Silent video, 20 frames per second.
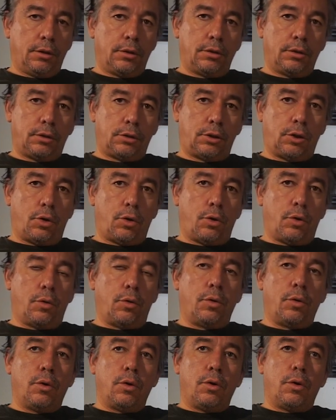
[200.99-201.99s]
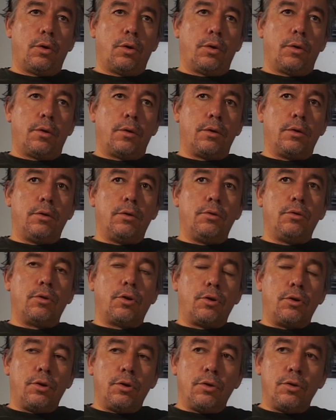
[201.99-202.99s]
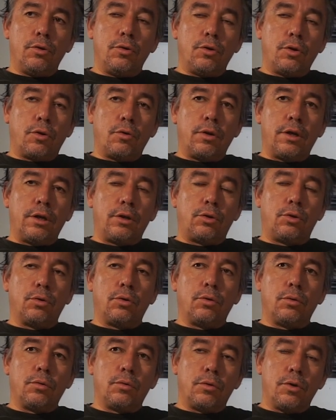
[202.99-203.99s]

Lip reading: so you don't need to